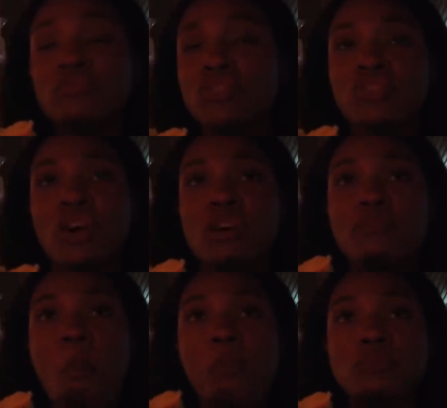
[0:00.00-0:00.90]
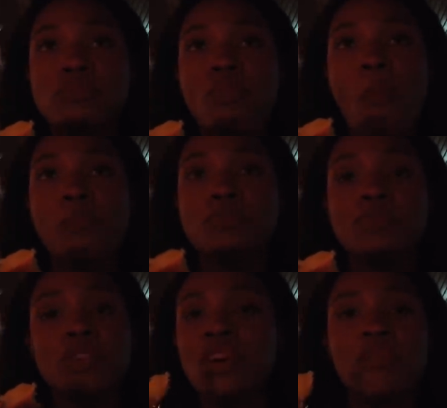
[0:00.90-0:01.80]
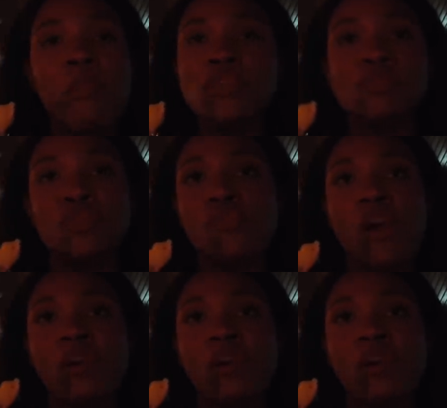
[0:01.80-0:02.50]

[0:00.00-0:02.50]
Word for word: It's not. not best friend.